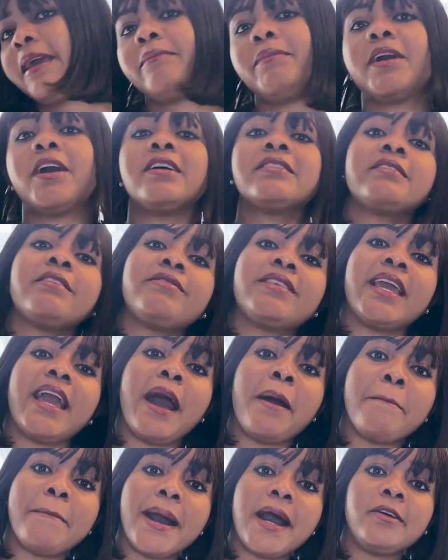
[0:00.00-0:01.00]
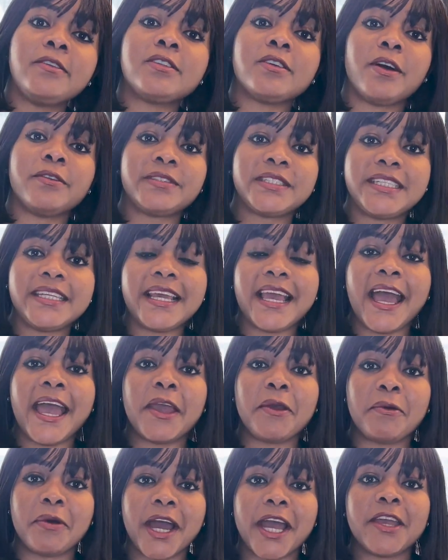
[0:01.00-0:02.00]
because of the amount of
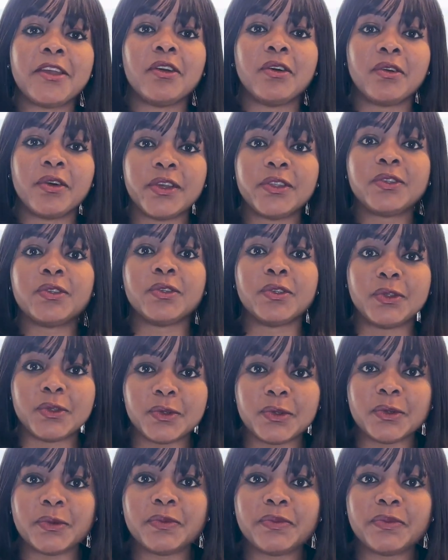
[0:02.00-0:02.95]
DIY you're going to do.